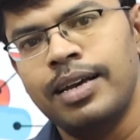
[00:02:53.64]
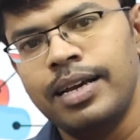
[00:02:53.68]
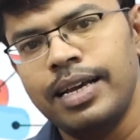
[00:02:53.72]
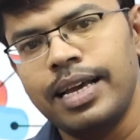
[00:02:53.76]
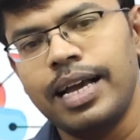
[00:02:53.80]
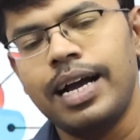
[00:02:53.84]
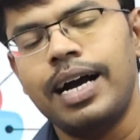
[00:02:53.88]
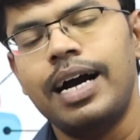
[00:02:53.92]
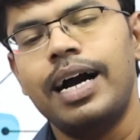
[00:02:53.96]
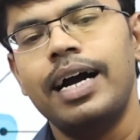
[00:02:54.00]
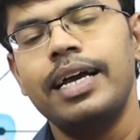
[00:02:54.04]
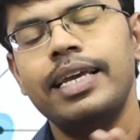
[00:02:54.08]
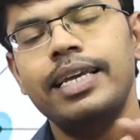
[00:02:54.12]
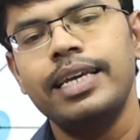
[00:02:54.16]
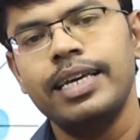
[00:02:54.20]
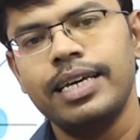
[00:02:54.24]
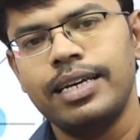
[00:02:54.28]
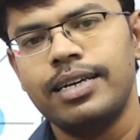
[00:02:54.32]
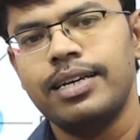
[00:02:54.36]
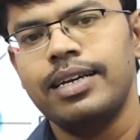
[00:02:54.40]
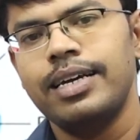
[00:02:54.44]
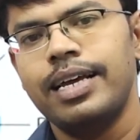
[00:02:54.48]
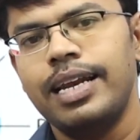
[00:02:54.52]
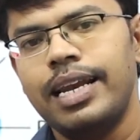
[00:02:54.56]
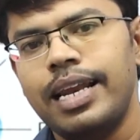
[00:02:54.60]

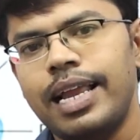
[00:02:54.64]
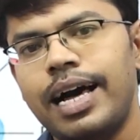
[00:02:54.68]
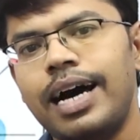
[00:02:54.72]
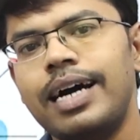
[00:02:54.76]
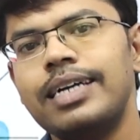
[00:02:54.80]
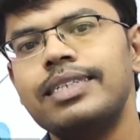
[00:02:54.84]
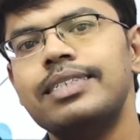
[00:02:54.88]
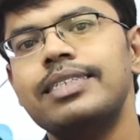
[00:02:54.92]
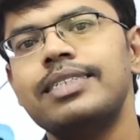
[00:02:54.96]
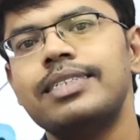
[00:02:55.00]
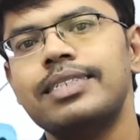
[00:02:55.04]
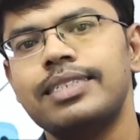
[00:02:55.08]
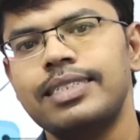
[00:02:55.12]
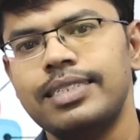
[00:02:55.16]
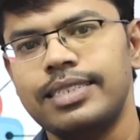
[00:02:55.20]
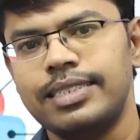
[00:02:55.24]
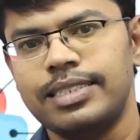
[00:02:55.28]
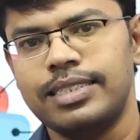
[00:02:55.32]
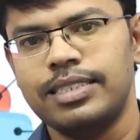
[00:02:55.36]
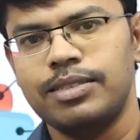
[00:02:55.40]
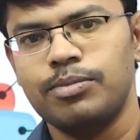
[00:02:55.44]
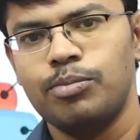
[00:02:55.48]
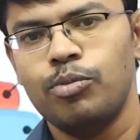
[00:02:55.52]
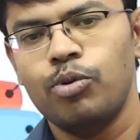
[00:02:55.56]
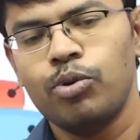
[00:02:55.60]
A larger
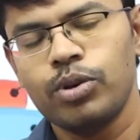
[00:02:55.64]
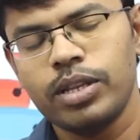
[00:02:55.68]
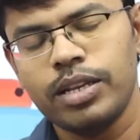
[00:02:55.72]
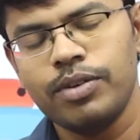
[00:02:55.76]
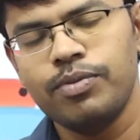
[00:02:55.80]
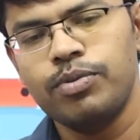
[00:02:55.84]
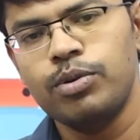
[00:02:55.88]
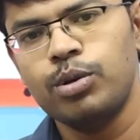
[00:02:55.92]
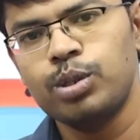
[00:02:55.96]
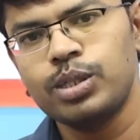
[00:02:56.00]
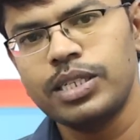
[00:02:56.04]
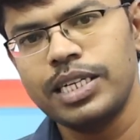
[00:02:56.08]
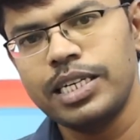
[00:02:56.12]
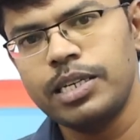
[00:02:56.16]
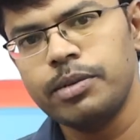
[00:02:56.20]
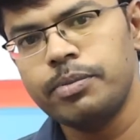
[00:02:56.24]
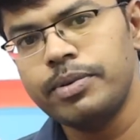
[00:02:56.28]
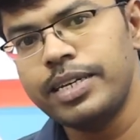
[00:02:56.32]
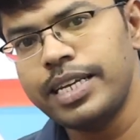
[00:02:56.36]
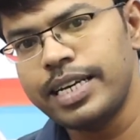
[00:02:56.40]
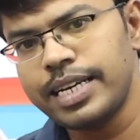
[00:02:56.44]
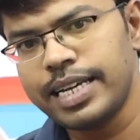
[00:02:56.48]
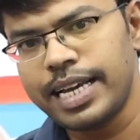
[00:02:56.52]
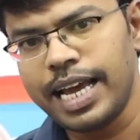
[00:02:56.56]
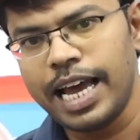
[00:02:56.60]
cyst more than 4
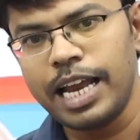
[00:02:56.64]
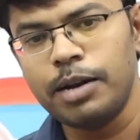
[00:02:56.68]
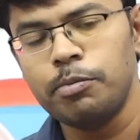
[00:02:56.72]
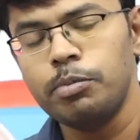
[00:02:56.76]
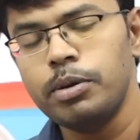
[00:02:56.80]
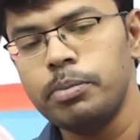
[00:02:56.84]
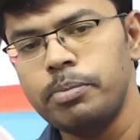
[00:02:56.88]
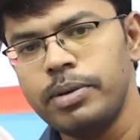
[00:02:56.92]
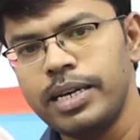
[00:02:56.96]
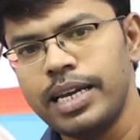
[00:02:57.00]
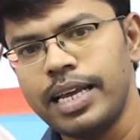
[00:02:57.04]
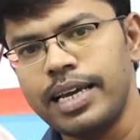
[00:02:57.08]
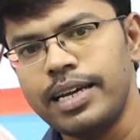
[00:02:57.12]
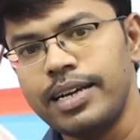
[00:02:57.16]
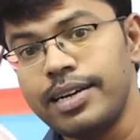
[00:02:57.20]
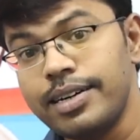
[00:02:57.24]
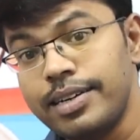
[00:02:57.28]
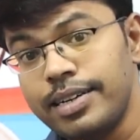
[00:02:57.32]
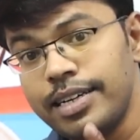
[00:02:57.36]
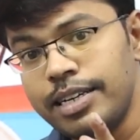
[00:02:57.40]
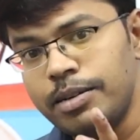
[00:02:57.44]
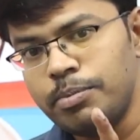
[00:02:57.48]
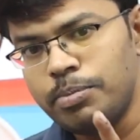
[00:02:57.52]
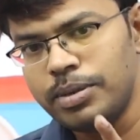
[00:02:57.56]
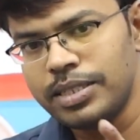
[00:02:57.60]
centimeter can be benign
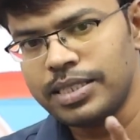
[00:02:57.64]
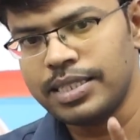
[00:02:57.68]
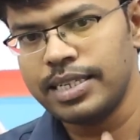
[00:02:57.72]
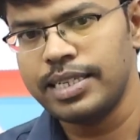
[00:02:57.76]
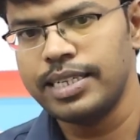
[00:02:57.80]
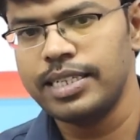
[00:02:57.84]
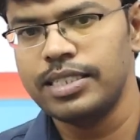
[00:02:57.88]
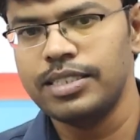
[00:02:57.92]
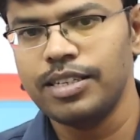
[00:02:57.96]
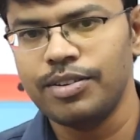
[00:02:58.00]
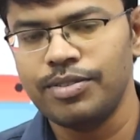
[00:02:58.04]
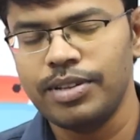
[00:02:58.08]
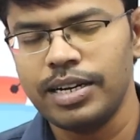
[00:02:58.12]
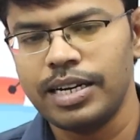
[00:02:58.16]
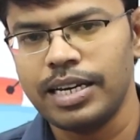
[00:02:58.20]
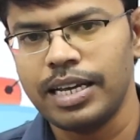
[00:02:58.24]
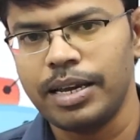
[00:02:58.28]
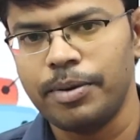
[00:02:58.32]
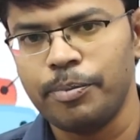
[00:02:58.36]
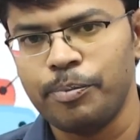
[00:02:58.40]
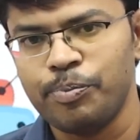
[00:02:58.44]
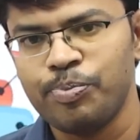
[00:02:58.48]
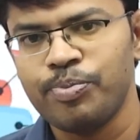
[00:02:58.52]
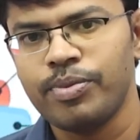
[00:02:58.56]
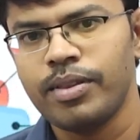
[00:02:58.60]
10% of the
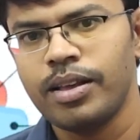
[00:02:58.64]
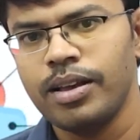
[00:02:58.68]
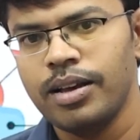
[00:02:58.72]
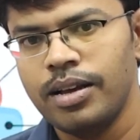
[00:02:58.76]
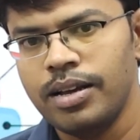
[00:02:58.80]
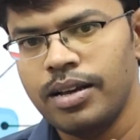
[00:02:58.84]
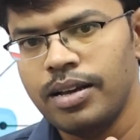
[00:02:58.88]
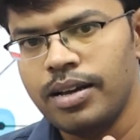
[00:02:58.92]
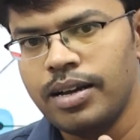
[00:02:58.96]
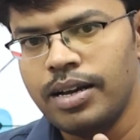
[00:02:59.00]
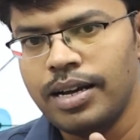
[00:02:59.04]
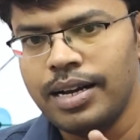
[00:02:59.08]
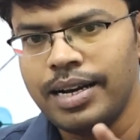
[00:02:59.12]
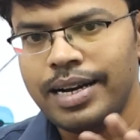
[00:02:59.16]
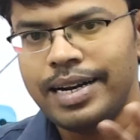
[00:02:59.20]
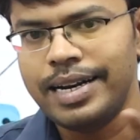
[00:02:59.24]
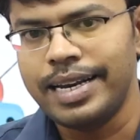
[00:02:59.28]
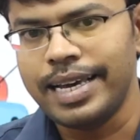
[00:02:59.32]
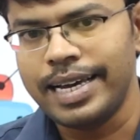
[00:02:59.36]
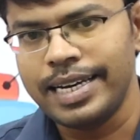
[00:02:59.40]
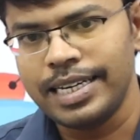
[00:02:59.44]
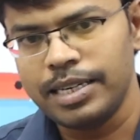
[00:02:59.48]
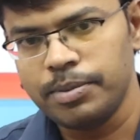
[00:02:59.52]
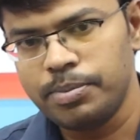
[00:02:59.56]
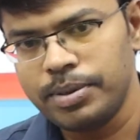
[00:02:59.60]
time.
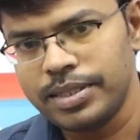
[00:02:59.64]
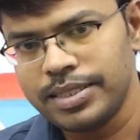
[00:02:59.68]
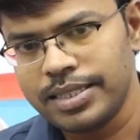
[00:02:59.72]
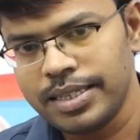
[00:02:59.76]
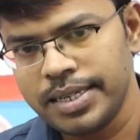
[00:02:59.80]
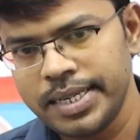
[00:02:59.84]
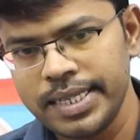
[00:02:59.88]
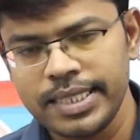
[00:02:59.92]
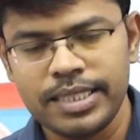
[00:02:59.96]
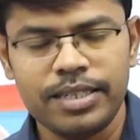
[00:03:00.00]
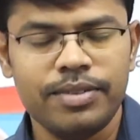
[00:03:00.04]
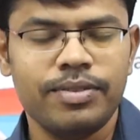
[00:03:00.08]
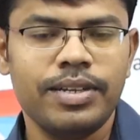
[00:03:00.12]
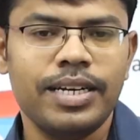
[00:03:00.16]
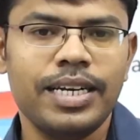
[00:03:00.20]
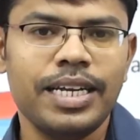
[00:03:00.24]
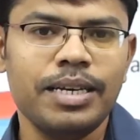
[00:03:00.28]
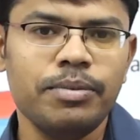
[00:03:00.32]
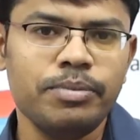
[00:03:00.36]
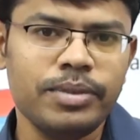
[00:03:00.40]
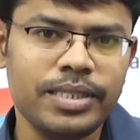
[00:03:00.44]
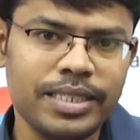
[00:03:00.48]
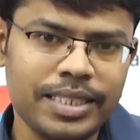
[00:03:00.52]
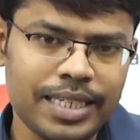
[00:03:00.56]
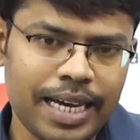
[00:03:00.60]
90% of the
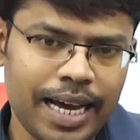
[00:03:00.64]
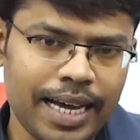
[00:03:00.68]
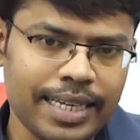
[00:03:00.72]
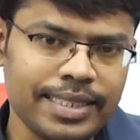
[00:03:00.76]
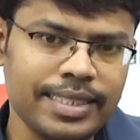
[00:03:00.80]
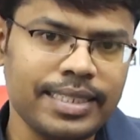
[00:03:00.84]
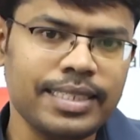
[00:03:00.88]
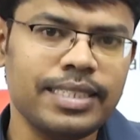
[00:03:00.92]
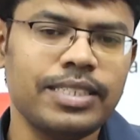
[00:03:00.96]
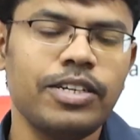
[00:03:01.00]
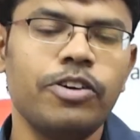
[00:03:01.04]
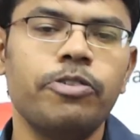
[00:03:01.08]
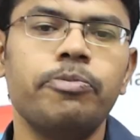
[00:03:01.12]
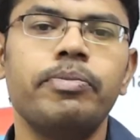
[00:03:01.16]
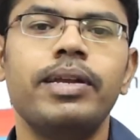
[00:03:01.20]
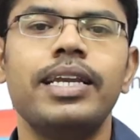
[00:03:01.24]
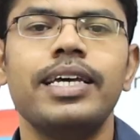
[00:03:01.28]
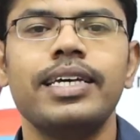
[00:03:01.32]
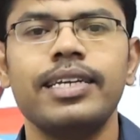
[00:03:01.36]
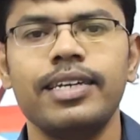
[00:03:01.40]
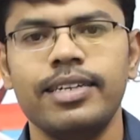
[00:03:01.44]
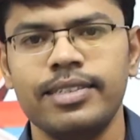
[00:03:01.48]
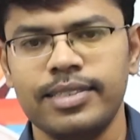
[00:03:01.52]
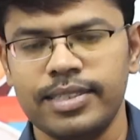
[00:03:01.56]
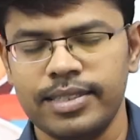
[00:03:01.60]
time chances of
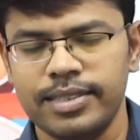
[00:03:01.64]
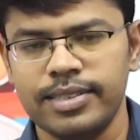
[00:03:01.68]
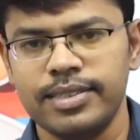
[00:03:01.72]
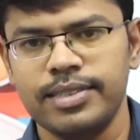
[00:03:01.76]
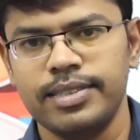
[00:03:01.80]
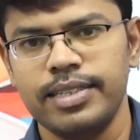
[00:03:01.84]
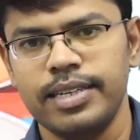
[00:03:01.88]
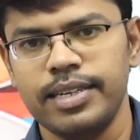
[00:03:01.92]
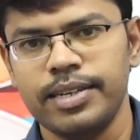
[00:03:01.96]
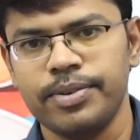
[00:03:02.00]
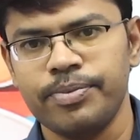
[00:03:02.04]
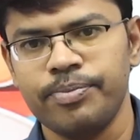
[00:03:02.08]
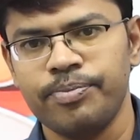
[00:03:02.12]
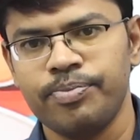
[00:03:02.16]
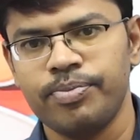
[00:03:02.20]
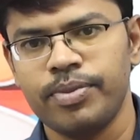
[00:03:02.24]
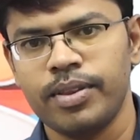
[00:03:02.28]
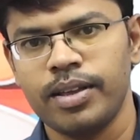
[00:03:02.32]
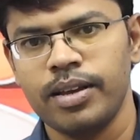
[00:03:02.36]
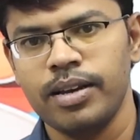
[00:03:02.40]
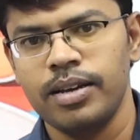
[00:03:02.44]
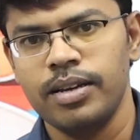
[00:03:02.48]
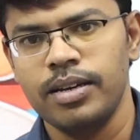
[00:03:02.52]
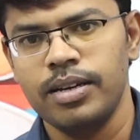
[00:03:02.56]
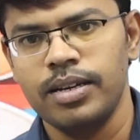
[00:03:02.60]
malignancy is there.
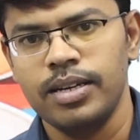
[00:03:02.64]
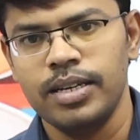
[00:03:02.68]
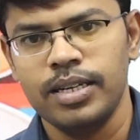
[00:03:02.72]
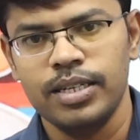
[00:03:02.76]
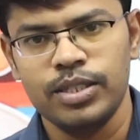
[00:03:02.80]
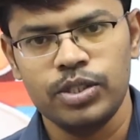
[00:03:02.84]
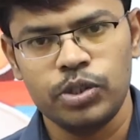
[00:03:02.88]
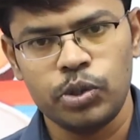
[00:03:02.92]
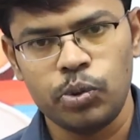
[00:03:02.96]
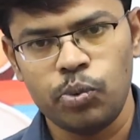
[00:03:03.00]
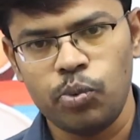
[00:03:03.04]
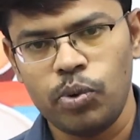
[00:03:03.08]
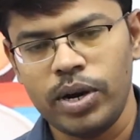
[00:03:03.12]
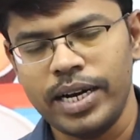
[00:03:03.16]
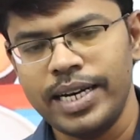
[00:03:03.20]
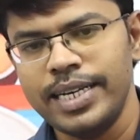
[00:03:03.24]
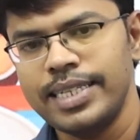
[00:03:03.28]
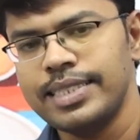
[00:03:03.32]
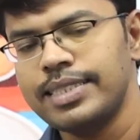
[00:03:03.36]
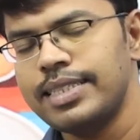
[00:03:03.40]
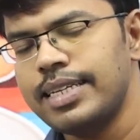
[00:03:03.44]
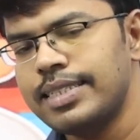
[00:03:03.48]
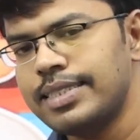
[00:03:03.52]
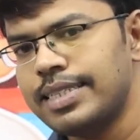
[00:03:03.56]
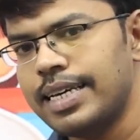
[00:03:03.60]
So one
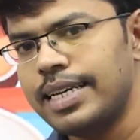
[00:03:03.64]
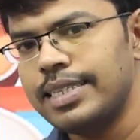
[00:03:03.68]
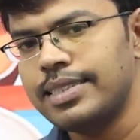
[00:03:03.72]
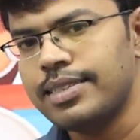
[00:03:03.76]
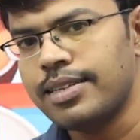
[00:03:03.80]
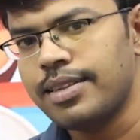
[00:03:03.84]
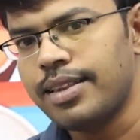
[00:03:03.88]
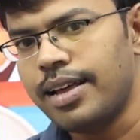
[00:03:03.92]
is the size.